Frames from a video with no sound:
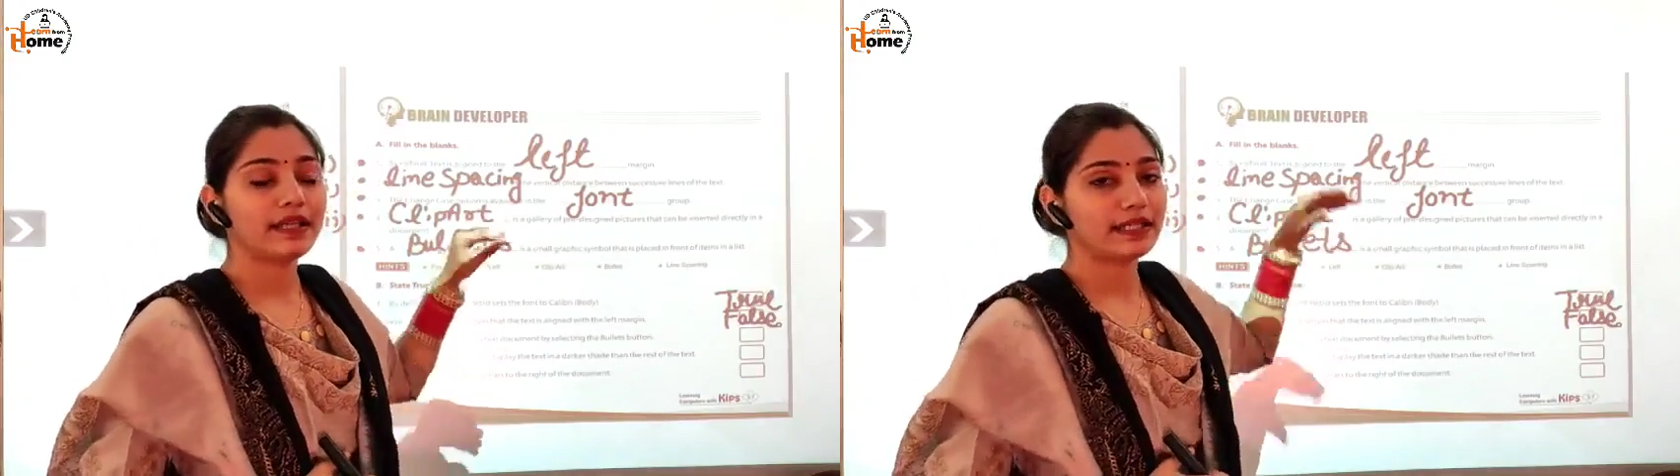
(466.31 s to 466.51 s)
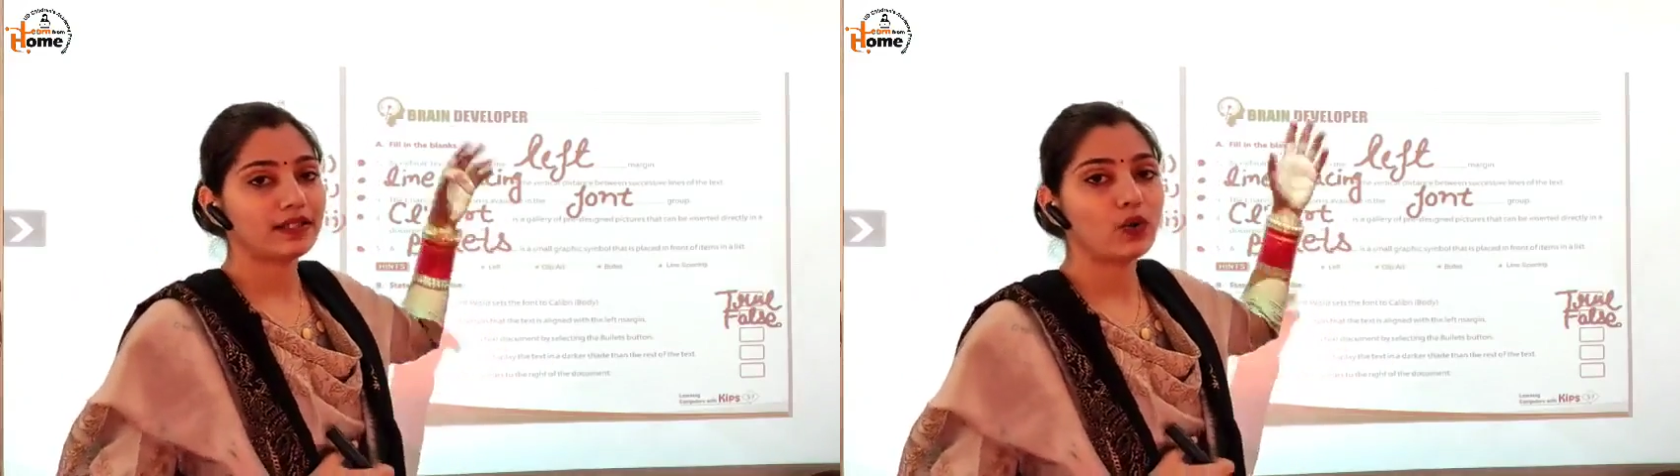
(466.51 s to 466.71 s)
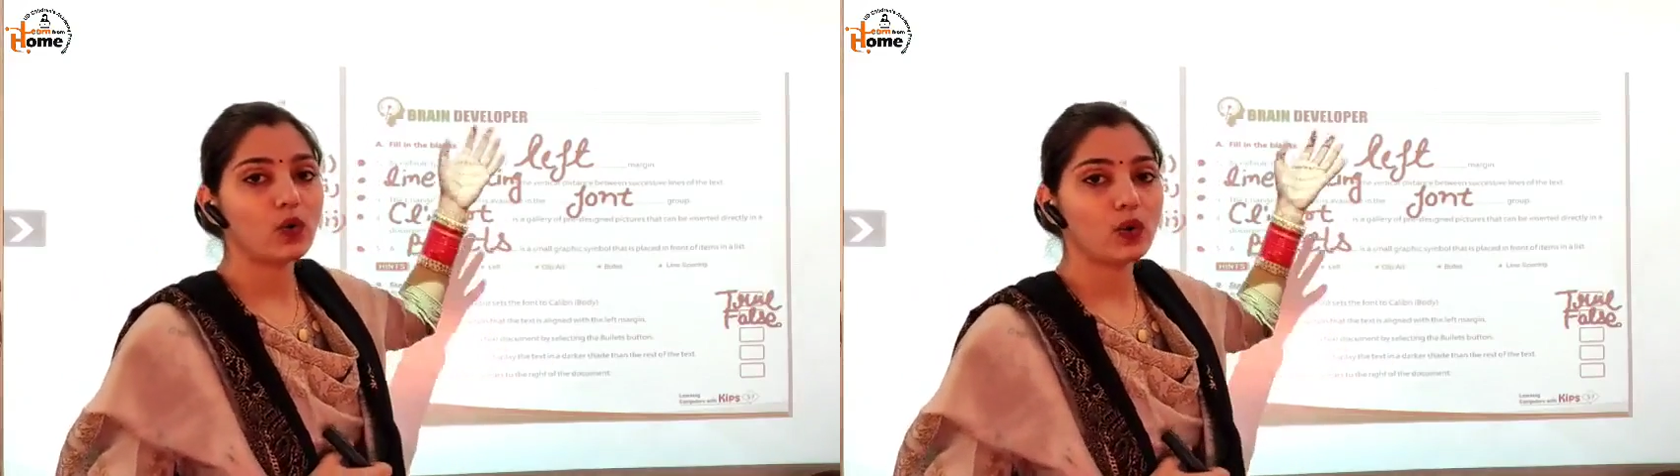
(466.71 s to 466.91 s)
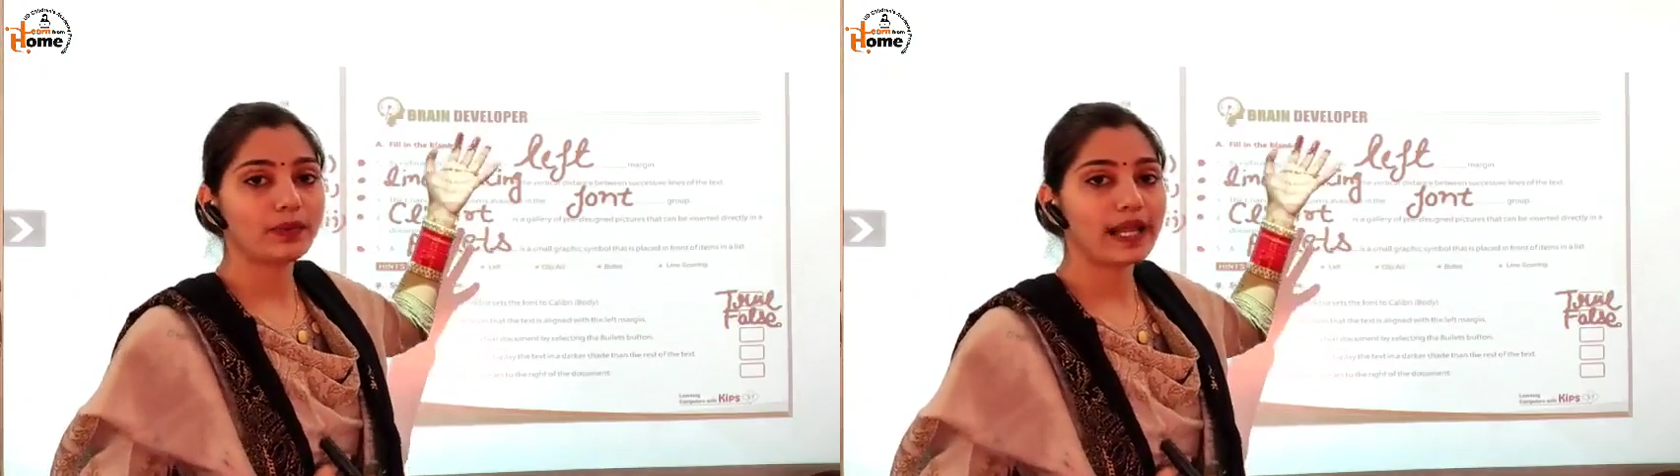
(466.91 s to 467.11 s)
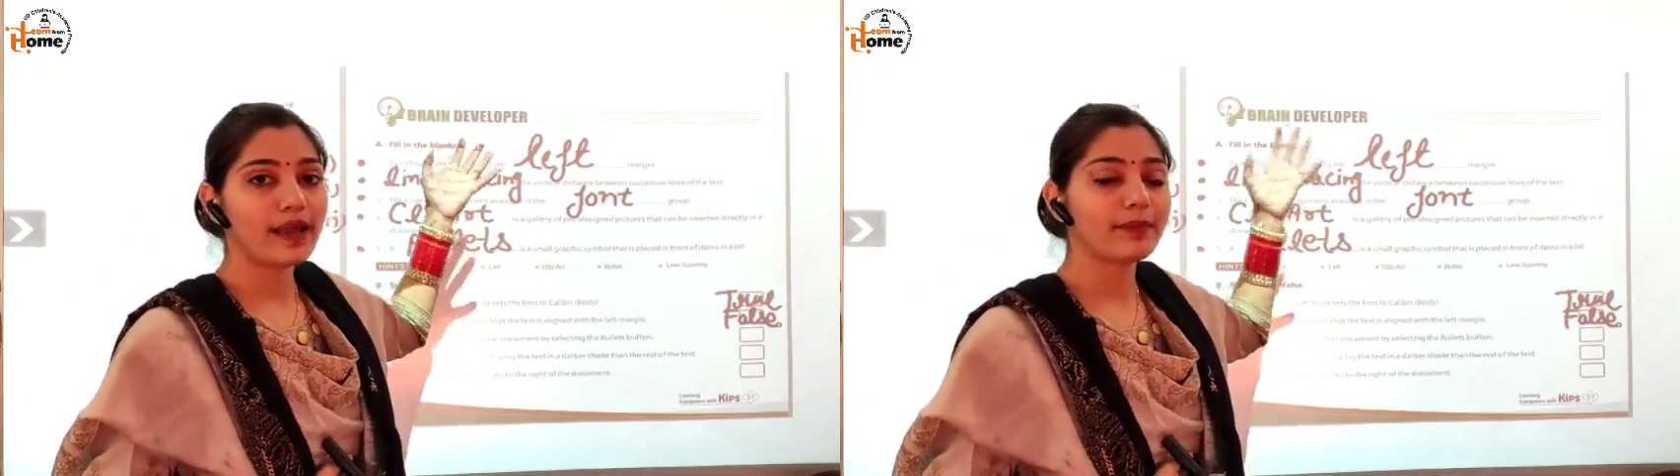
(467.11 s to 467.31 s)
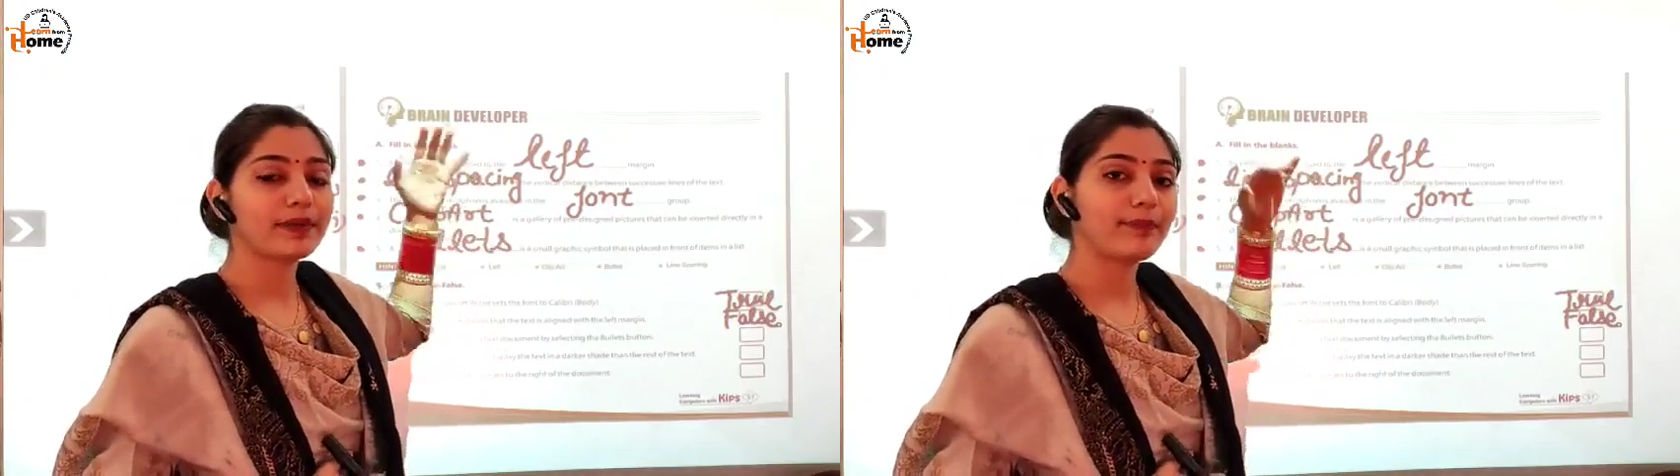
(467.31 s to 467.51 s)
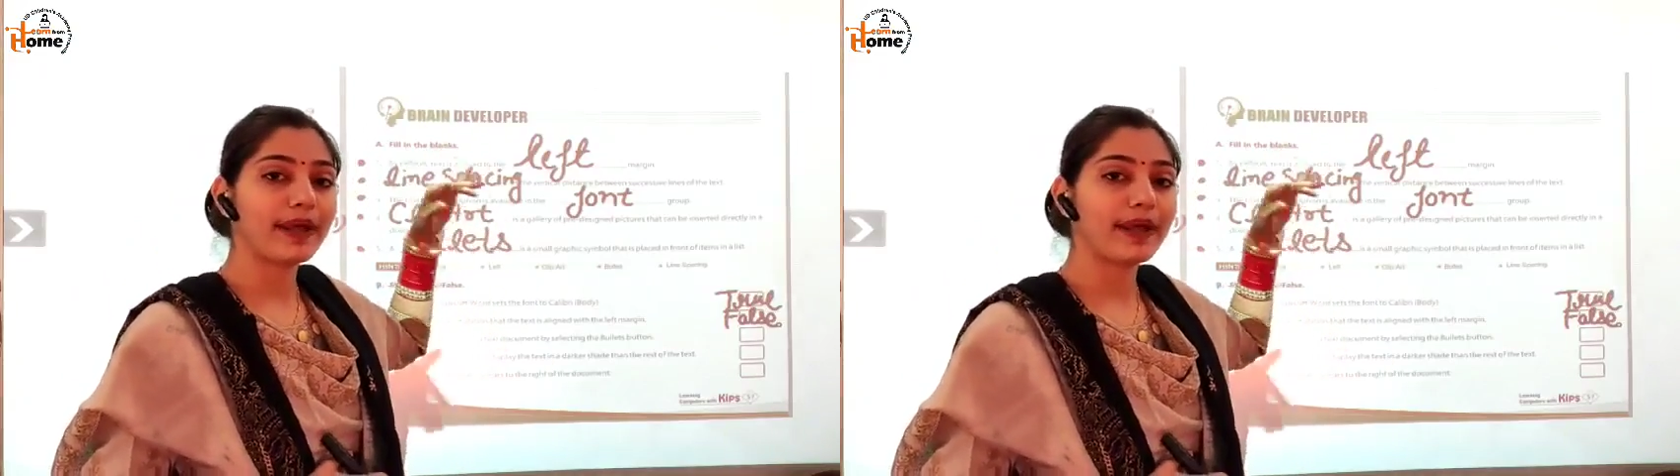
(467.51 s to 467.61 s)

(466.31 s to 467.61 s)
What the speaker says: in the home tab in